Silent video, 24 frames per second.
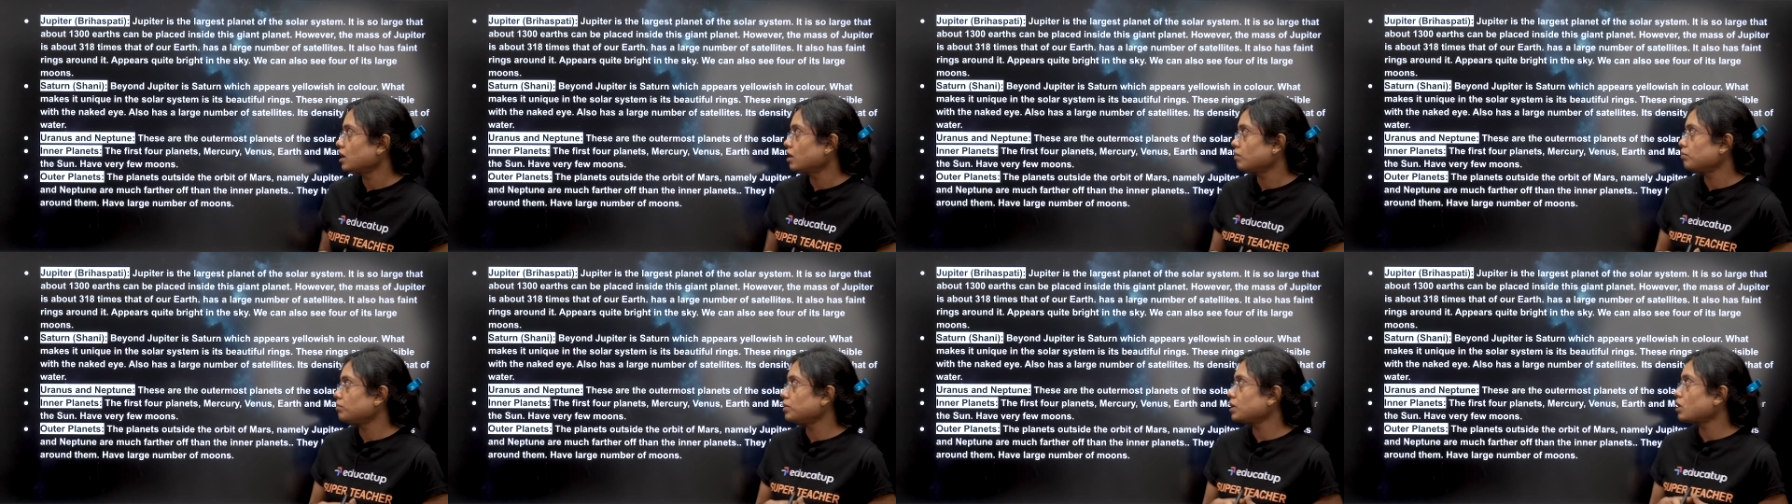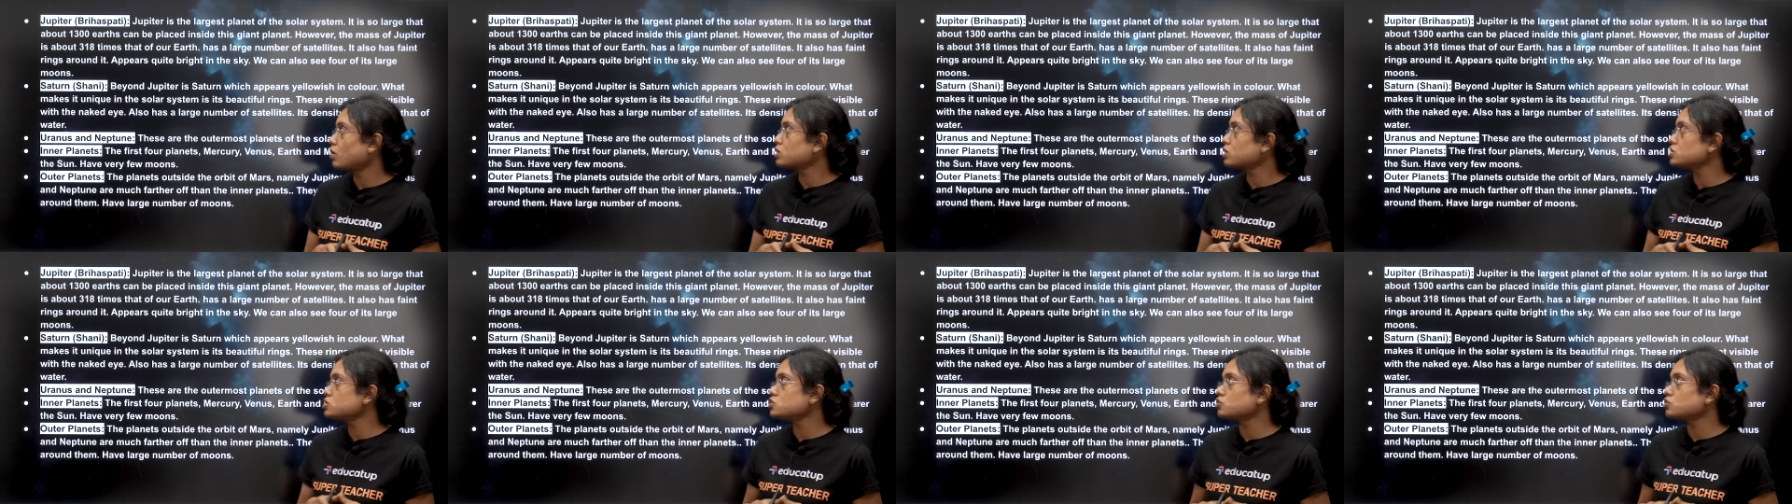
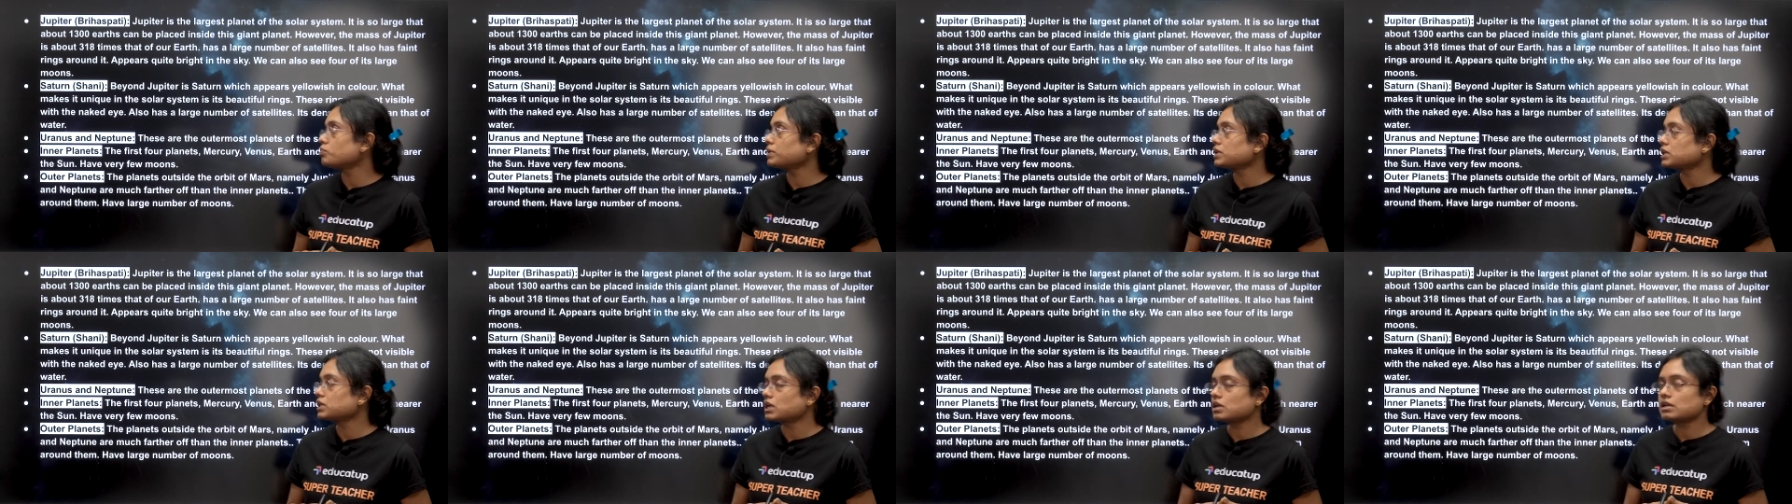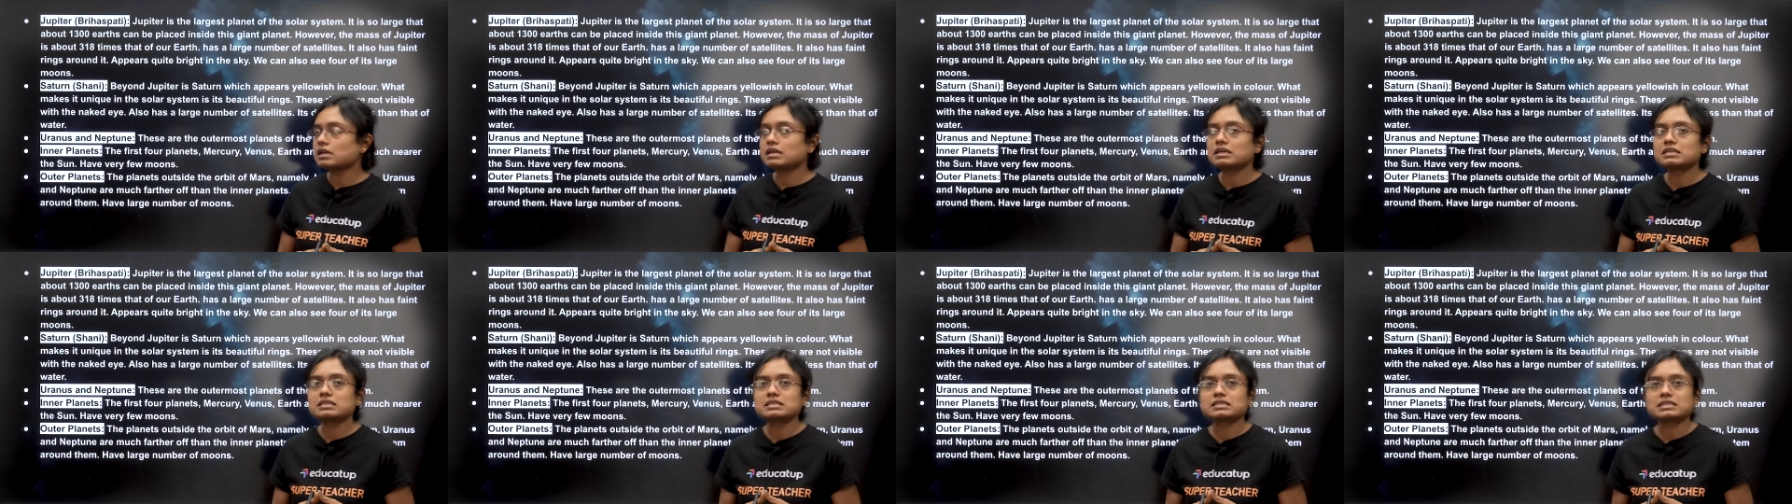Beyond Jupiter
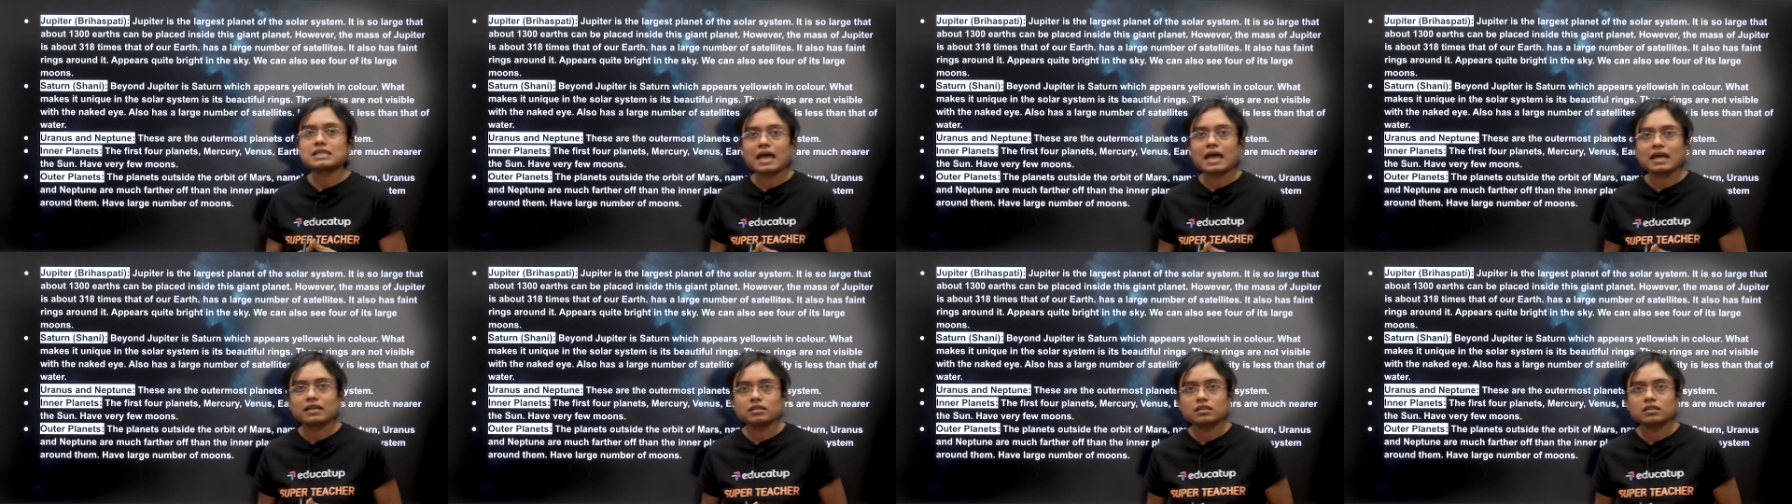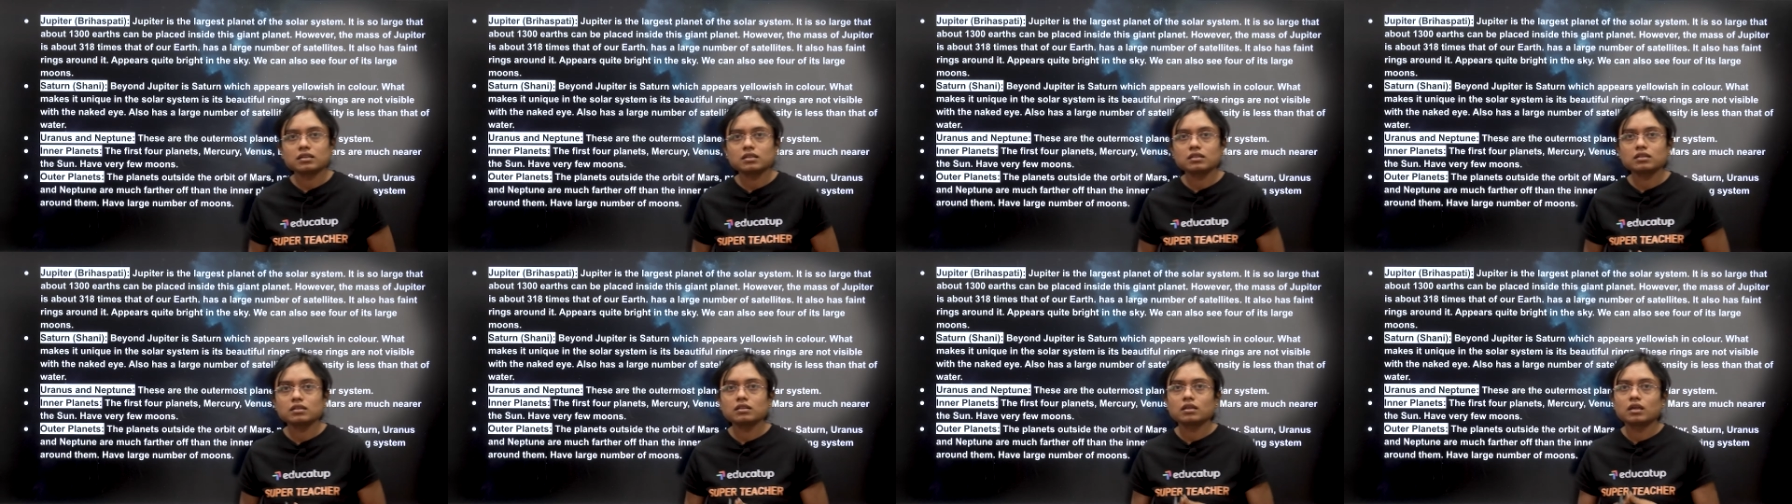is
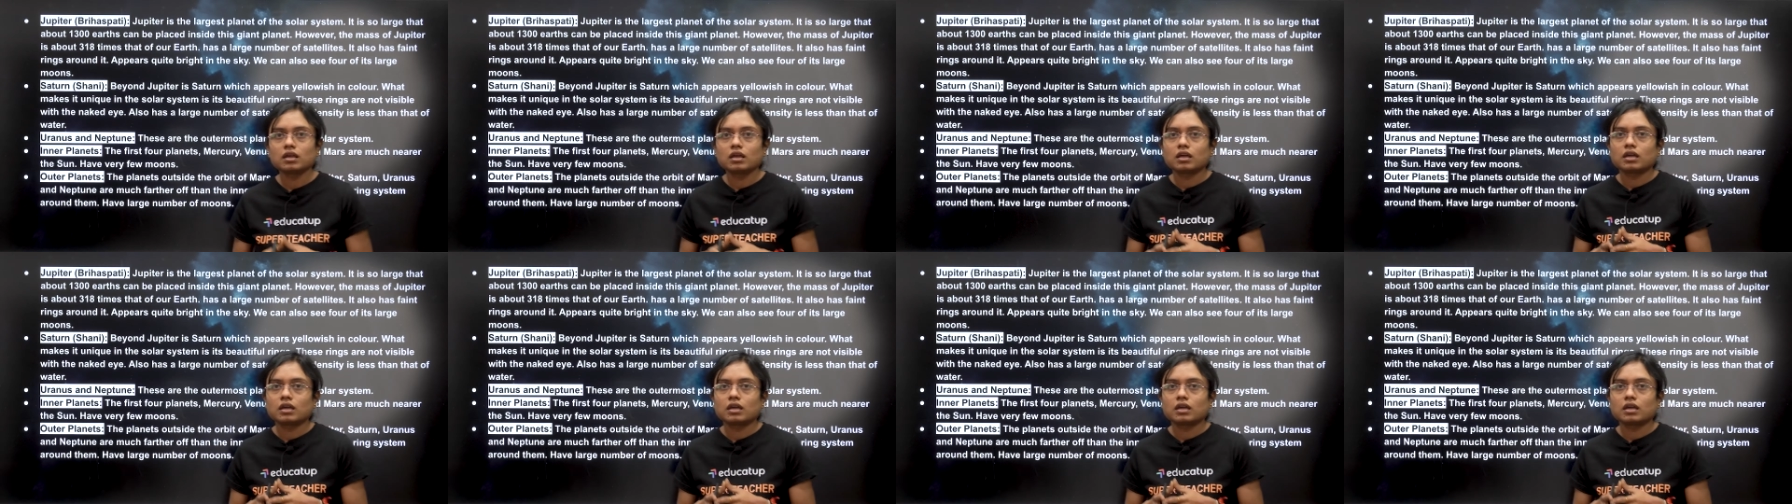Saturn.